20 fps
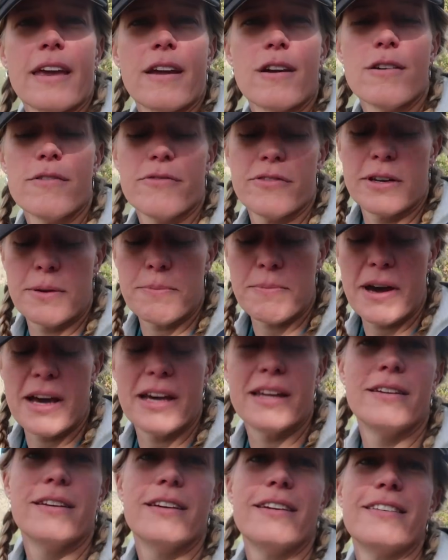a girlfriend of
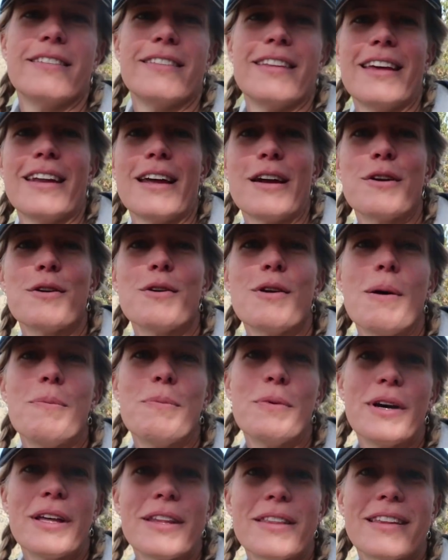mine that I grew
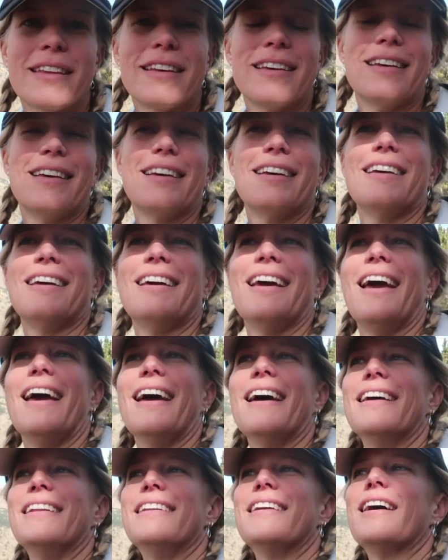up with
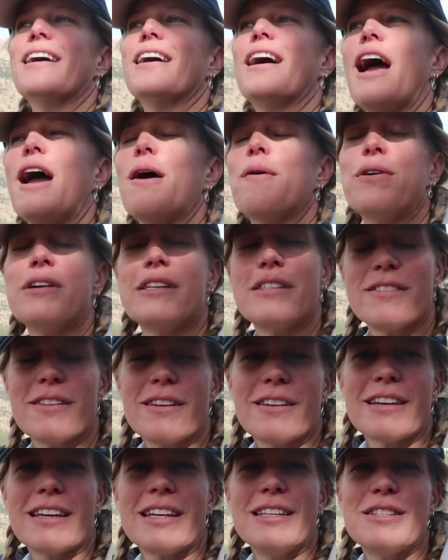and uh, I always
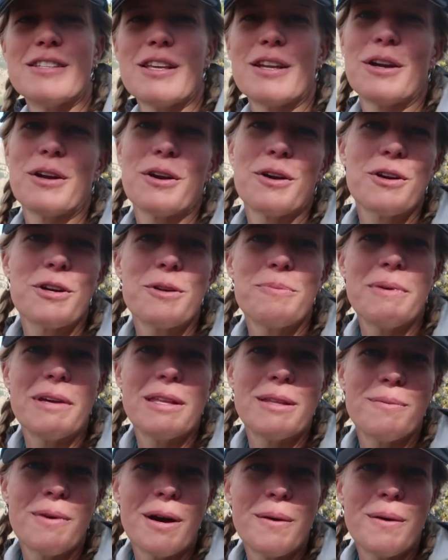consider her to be the